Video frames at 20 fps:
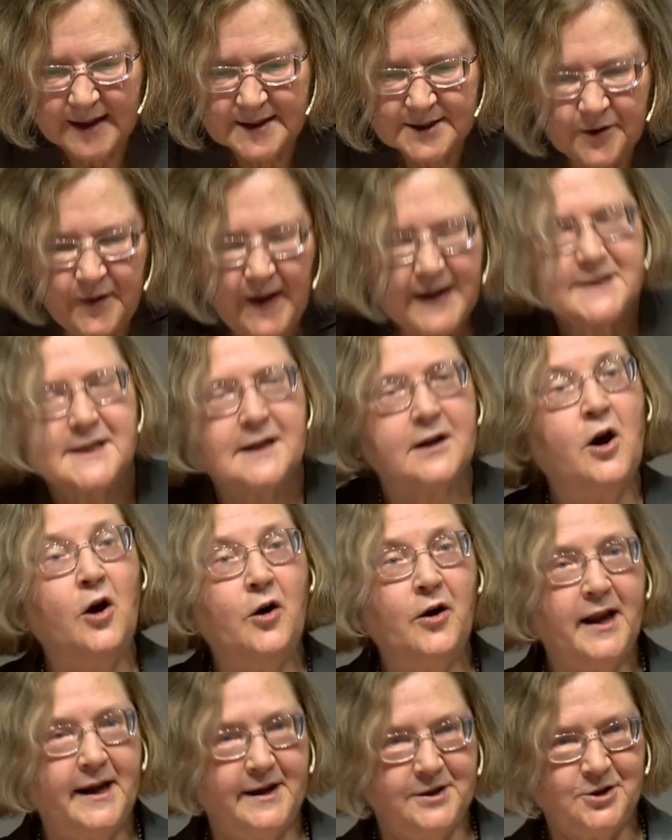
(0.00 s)
so that's a
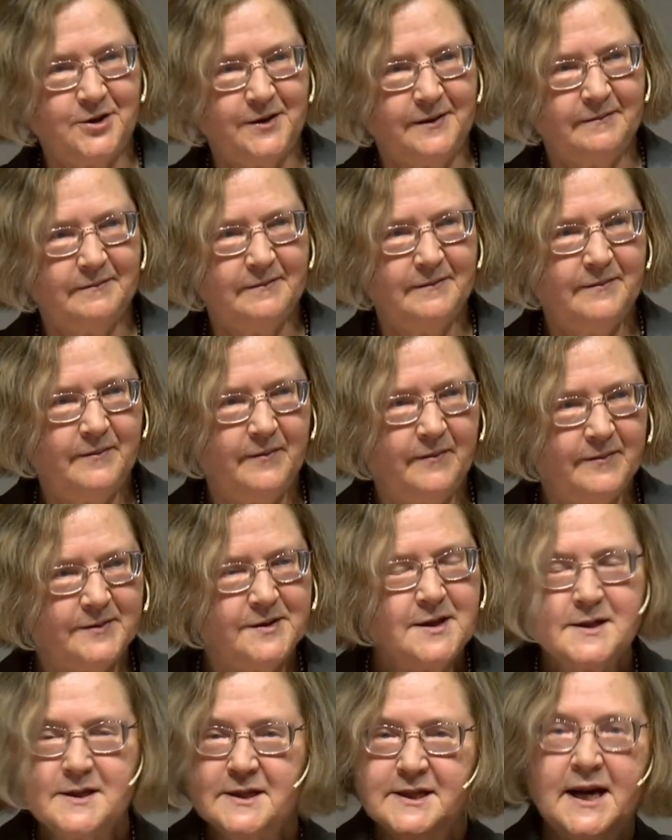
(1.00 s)
correlation.
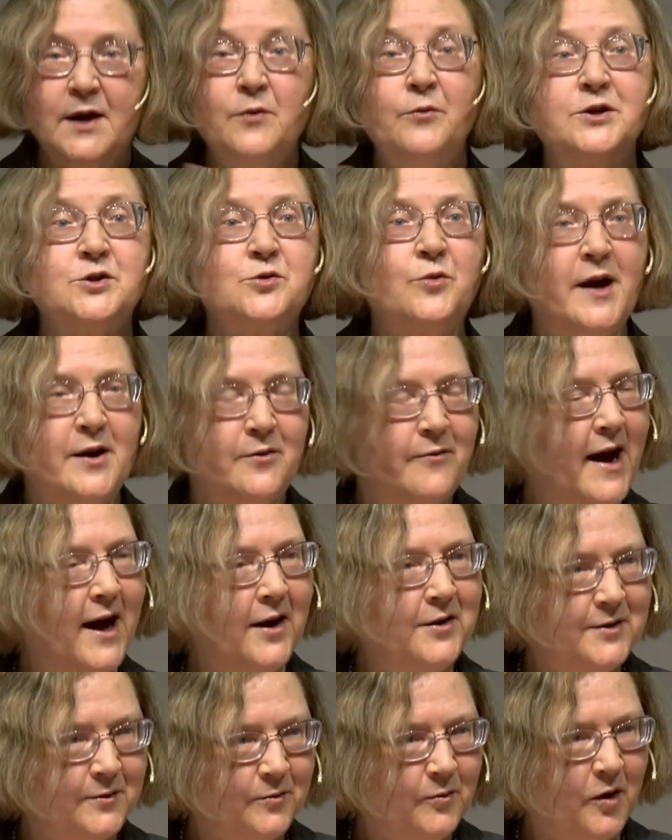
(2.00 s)
Doesn't say which way
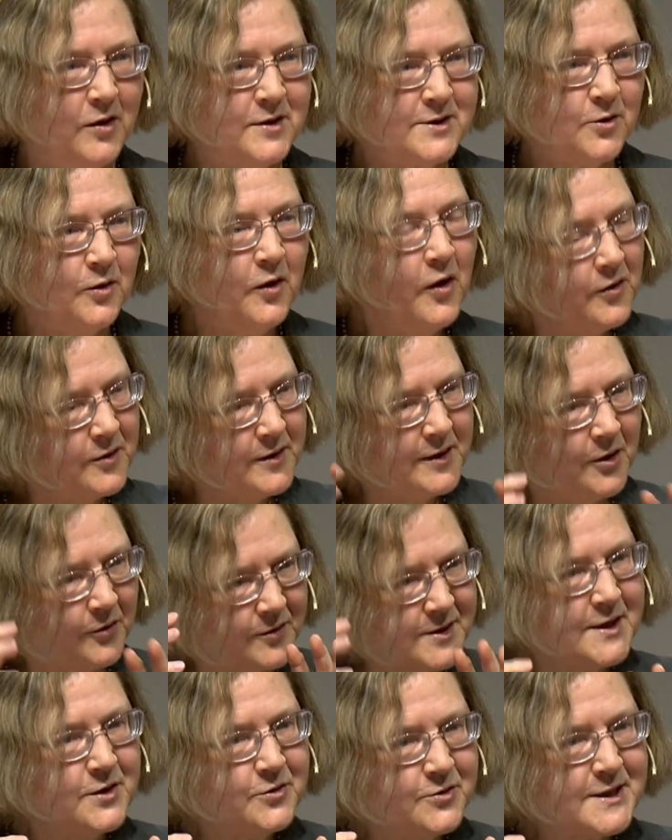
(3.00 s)
round it was, although
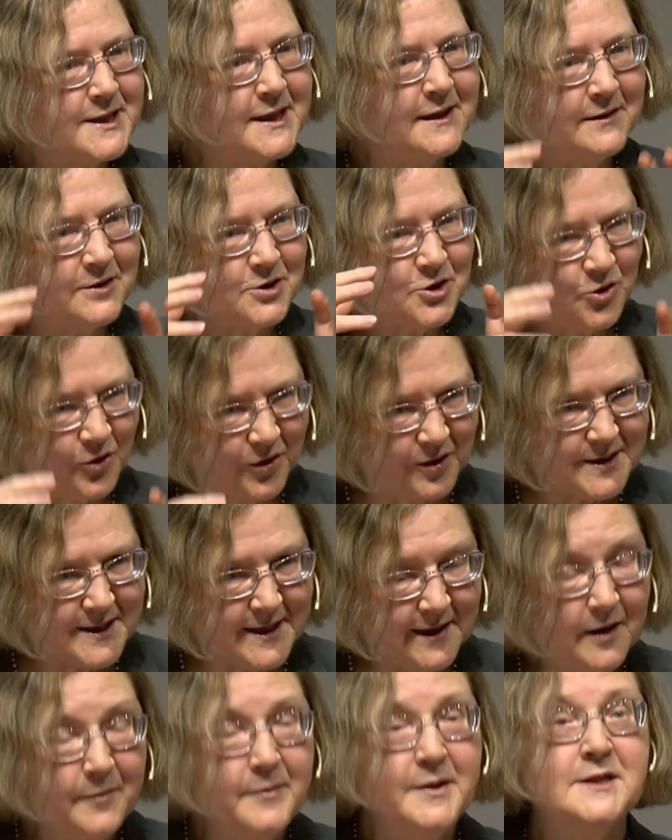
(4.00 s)
it's interesting, the shorter
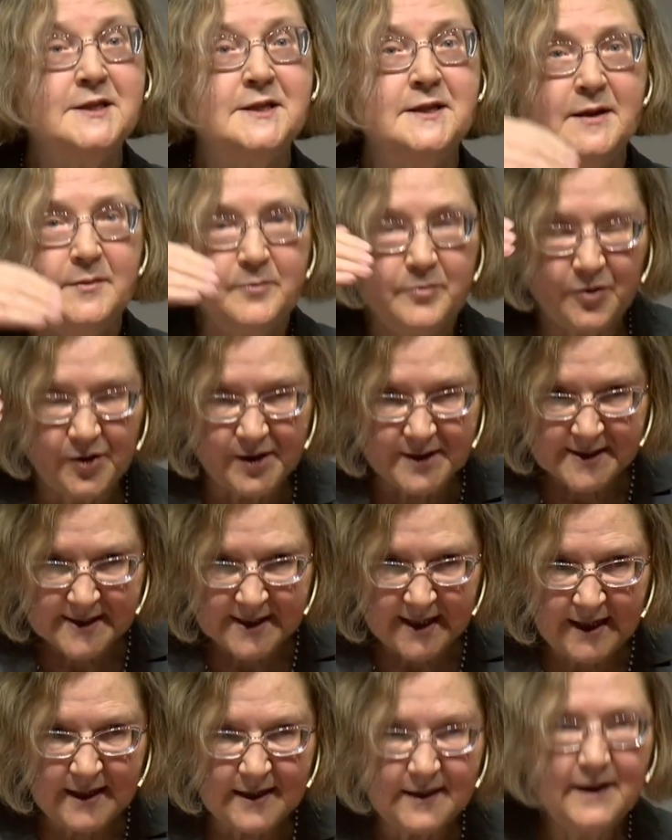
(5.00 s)
telomeres did
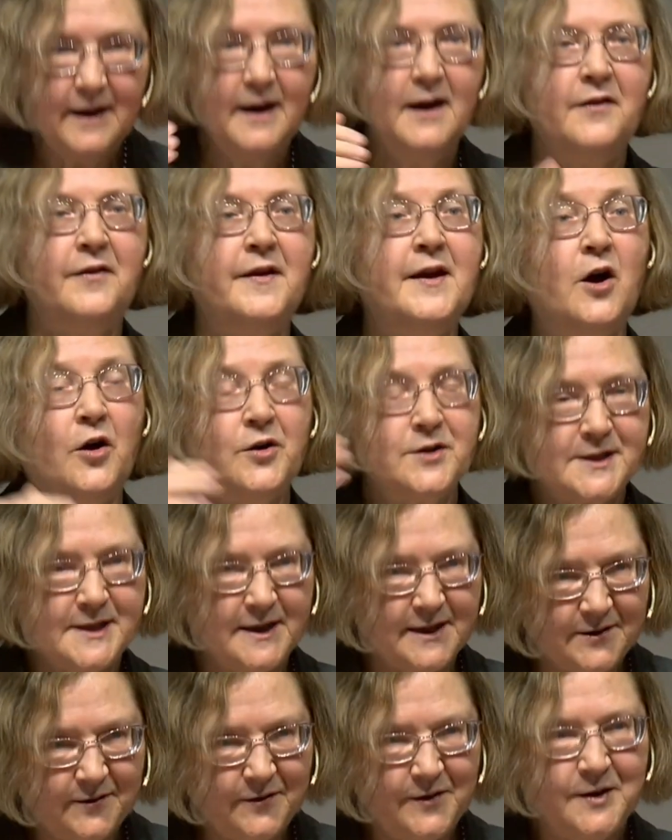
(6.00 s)
precede the
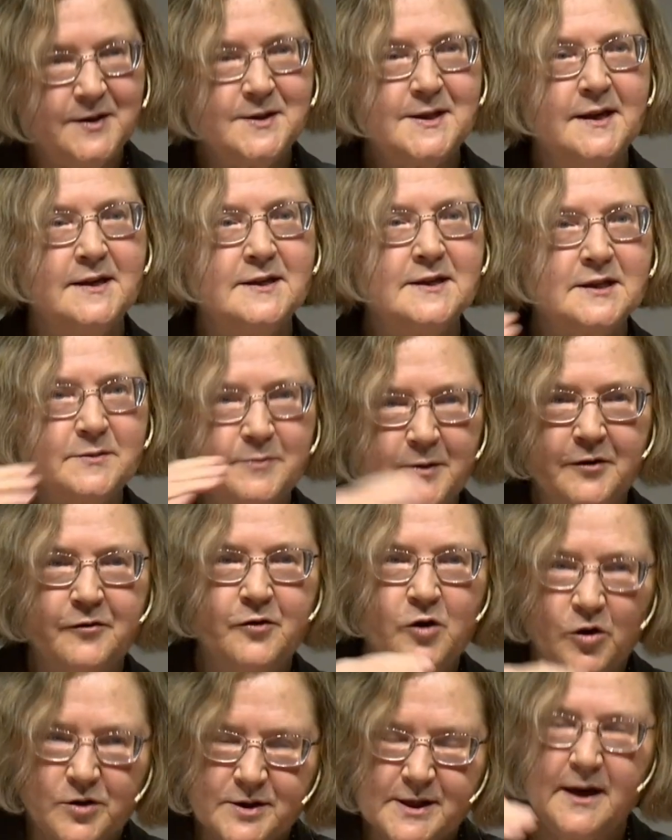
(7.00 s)
onset of the diseases, but
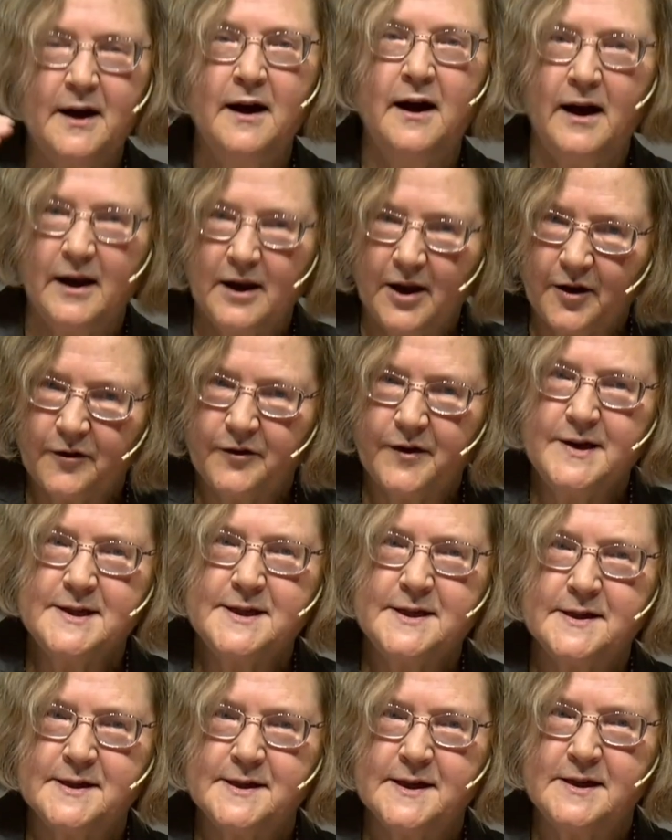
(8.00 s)
of course a lot of
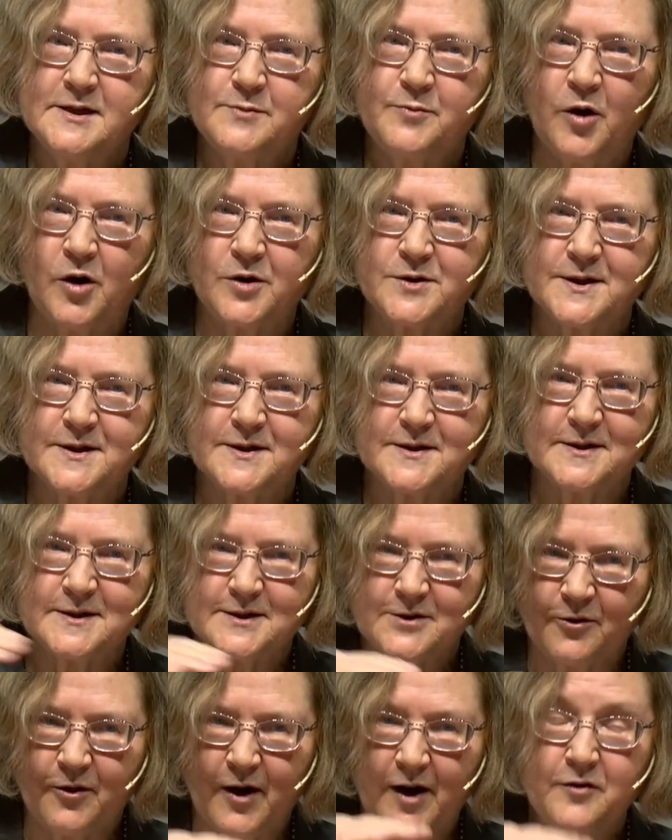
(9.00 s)
these disease
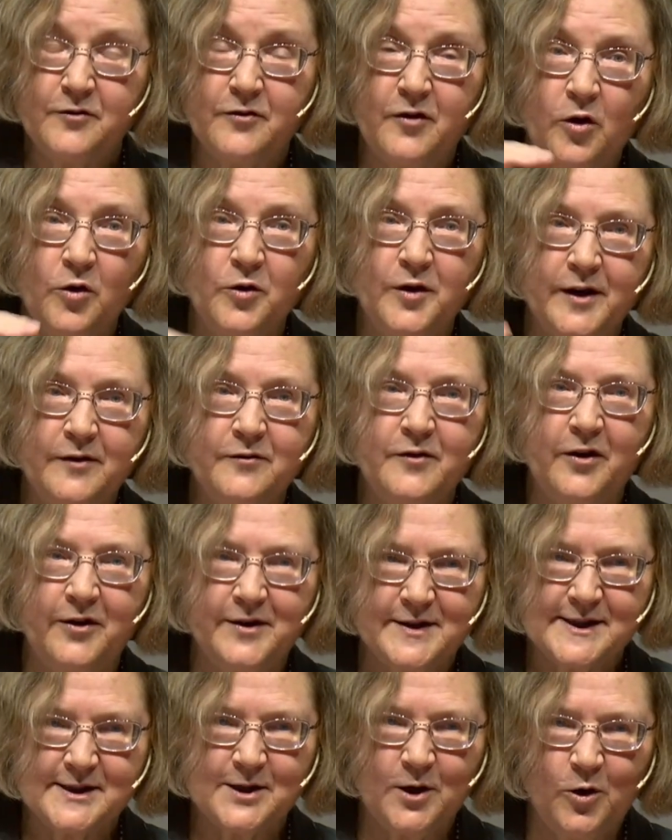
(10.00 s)
processes are unfolding
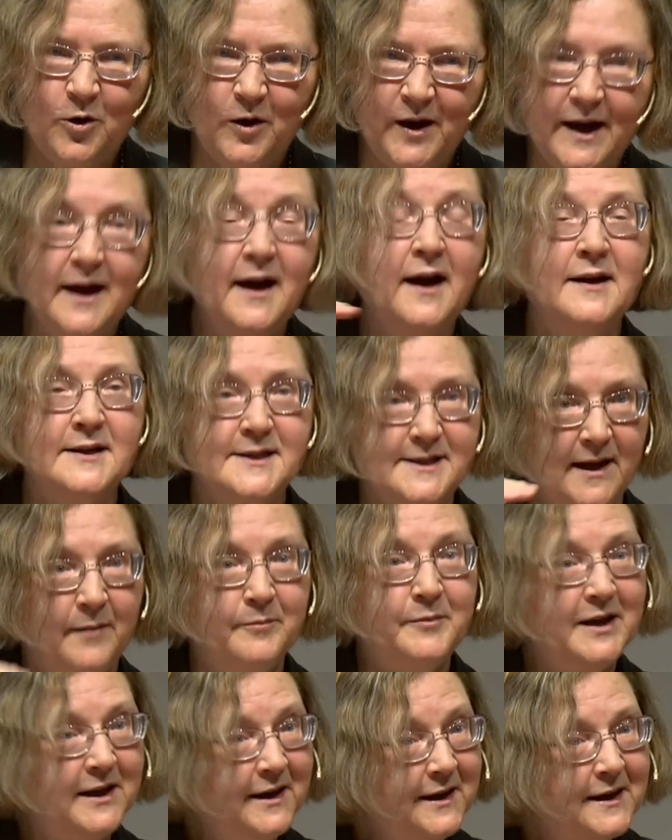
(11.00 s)
very slowly
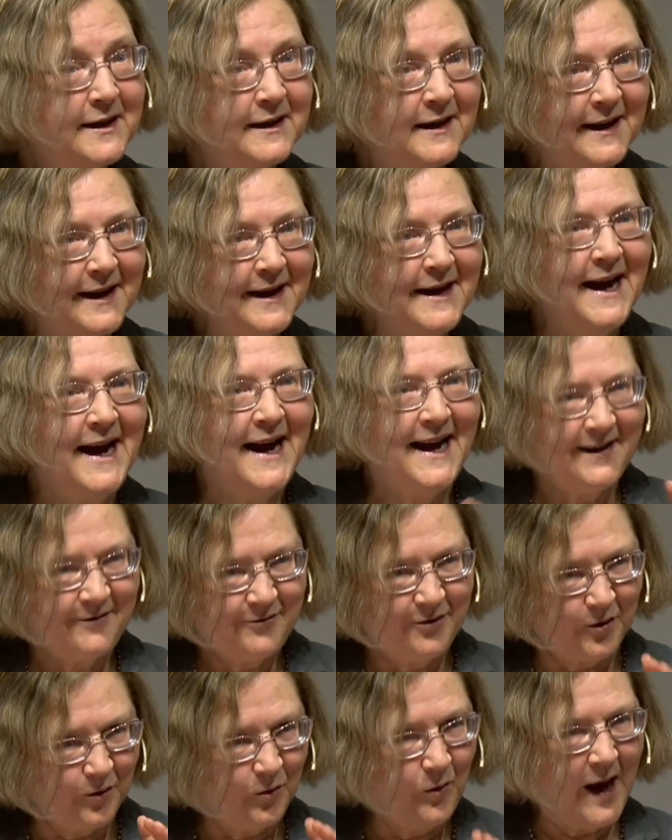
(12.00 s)
subclinically
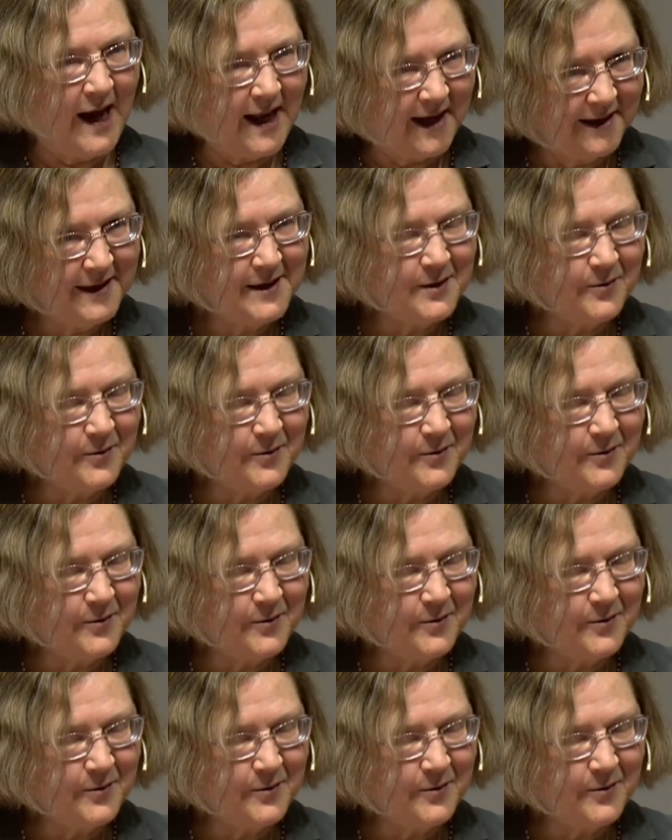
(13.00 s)
for a while